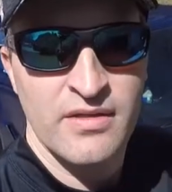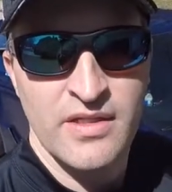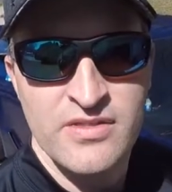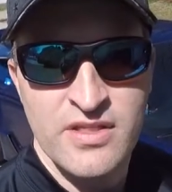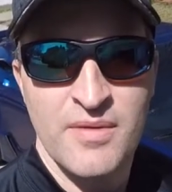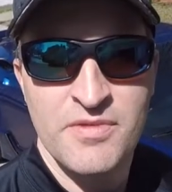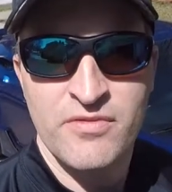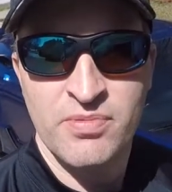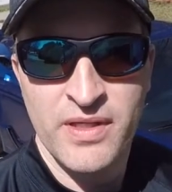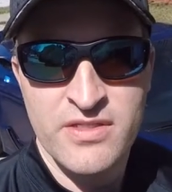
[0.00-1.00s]
it's time to
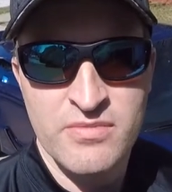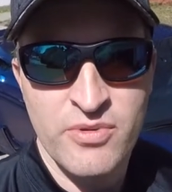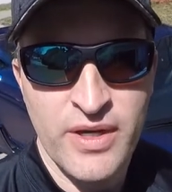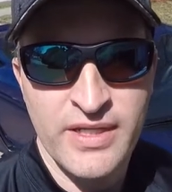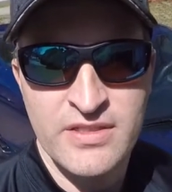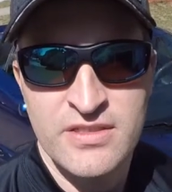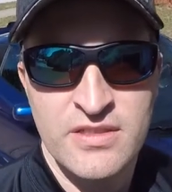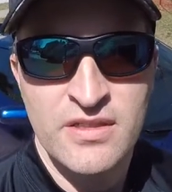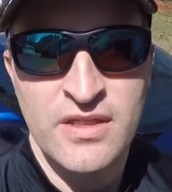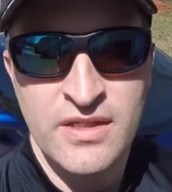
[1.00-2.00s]
replace some brakes.
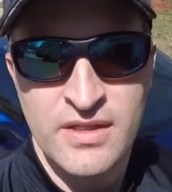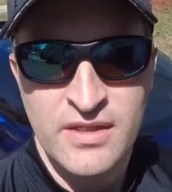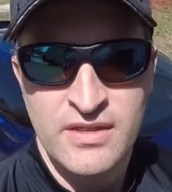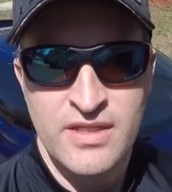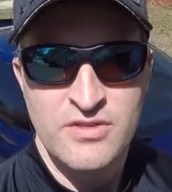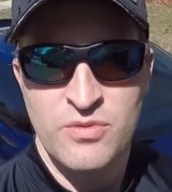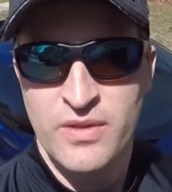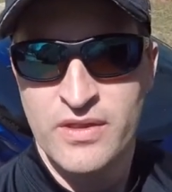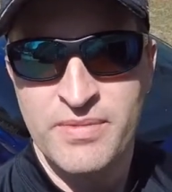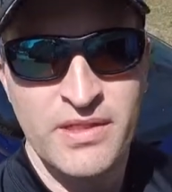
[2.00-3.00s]
That's what we're
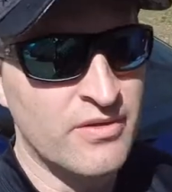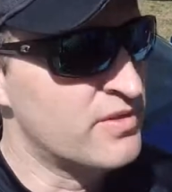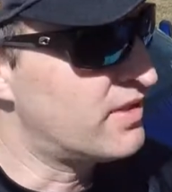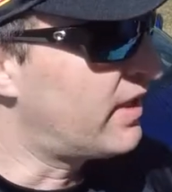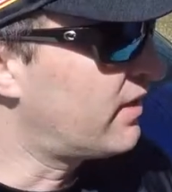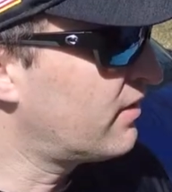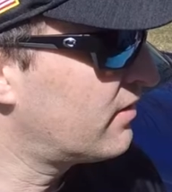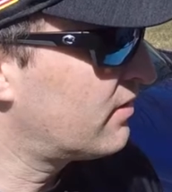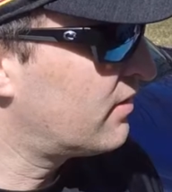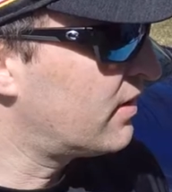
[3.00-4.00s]
going to be doing today.
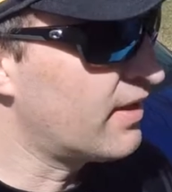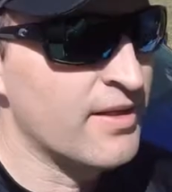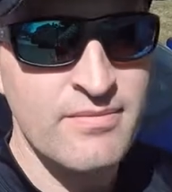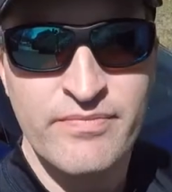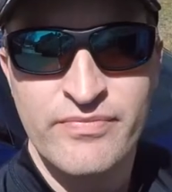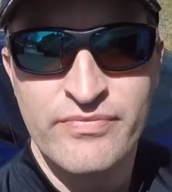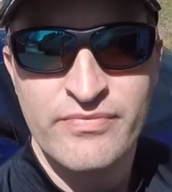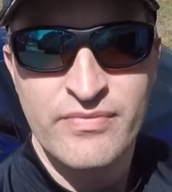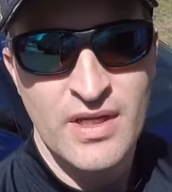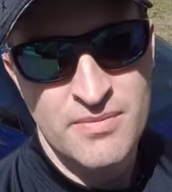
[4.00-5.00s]
Um,
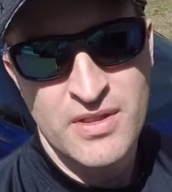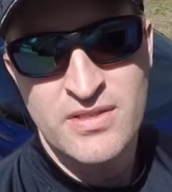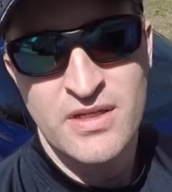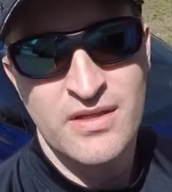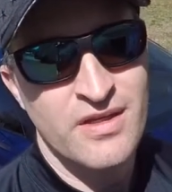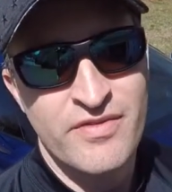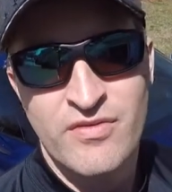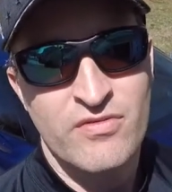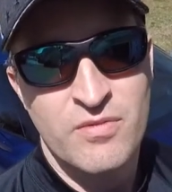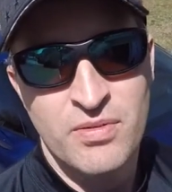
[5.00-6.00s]
I'm going to tell you I've
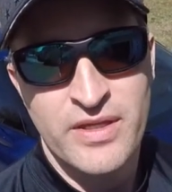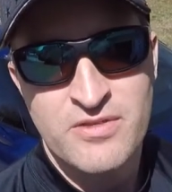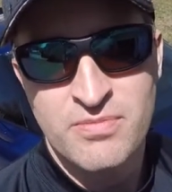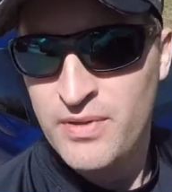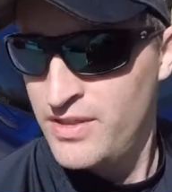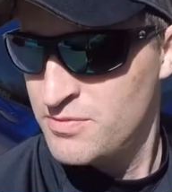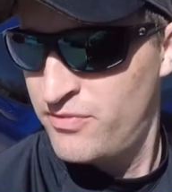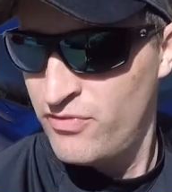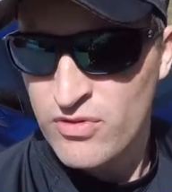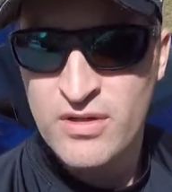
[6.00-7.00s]
never replaced brakes
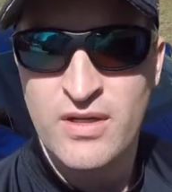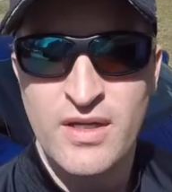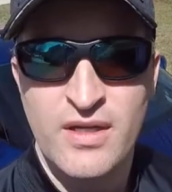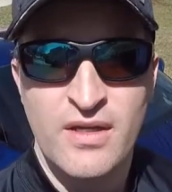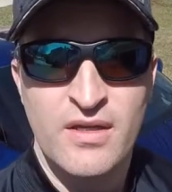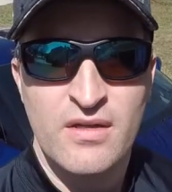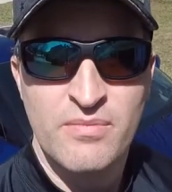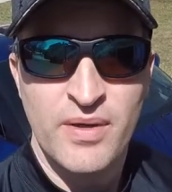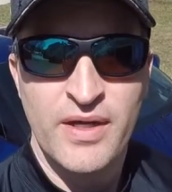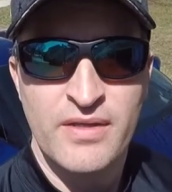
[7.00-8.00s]
before,
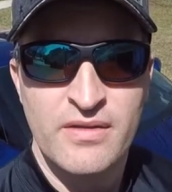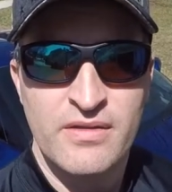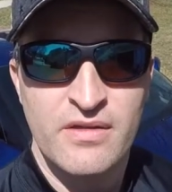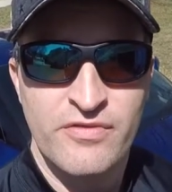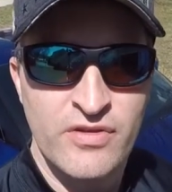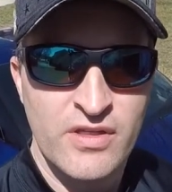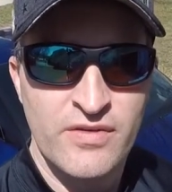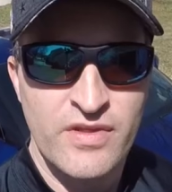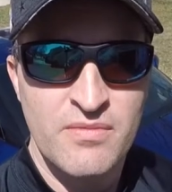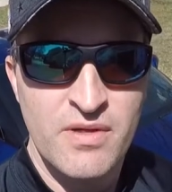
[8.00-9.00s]
but I feel like
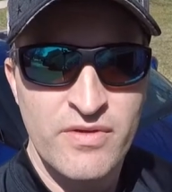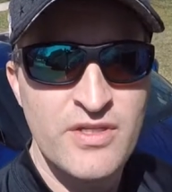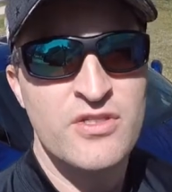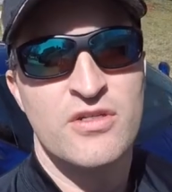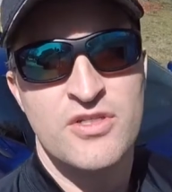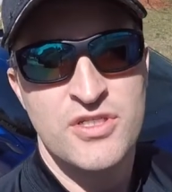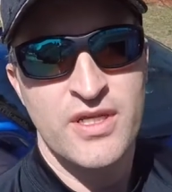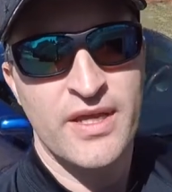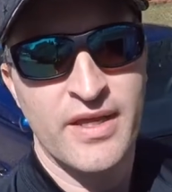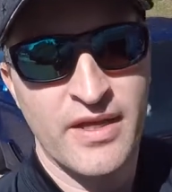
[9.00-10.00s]
I've done my research
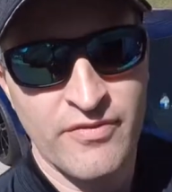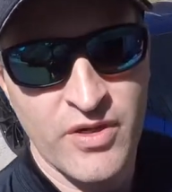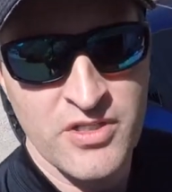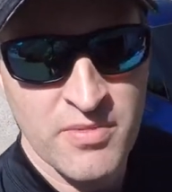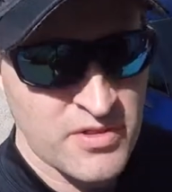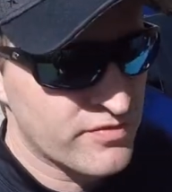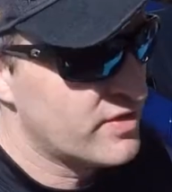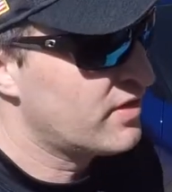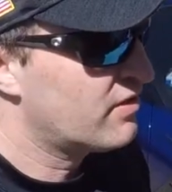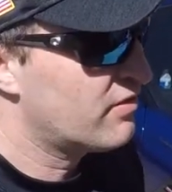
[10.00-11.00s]
and I've watched a bunch of
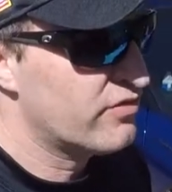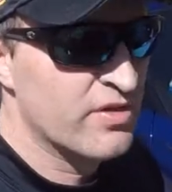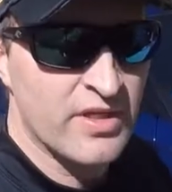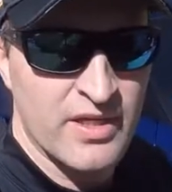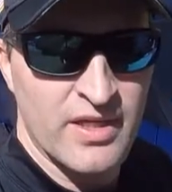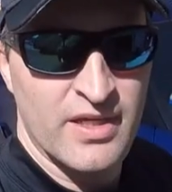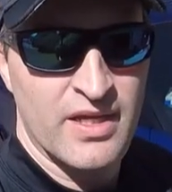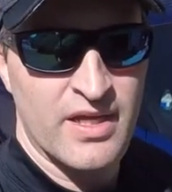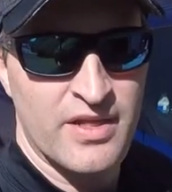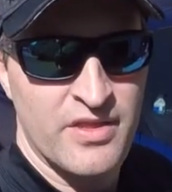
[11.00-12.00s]
videos
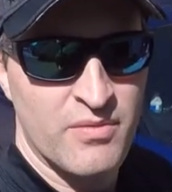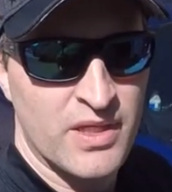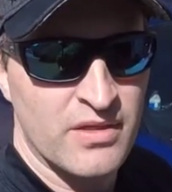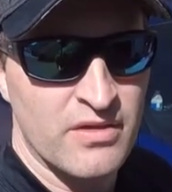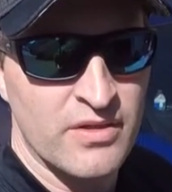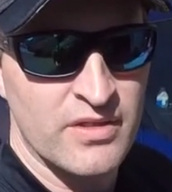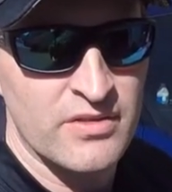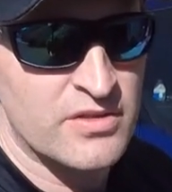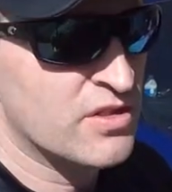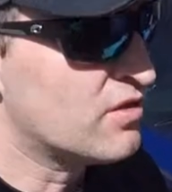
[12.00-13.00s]
and I think we can do it.
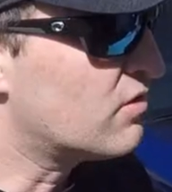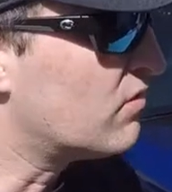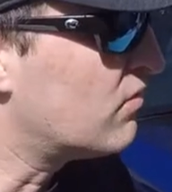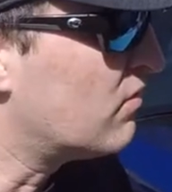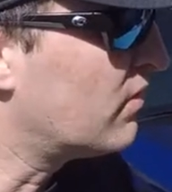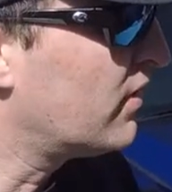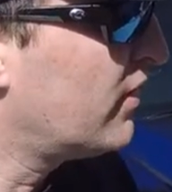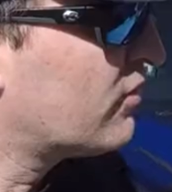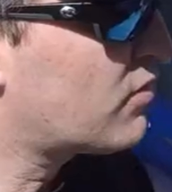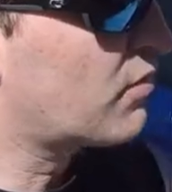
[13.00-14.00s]
So
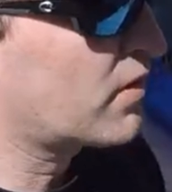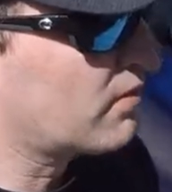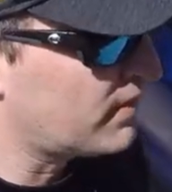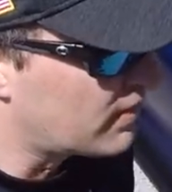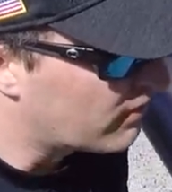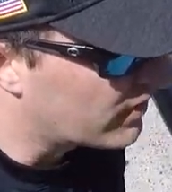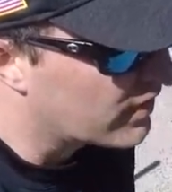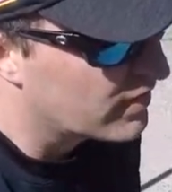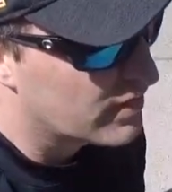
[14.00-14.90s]
here's what we're going to be doing.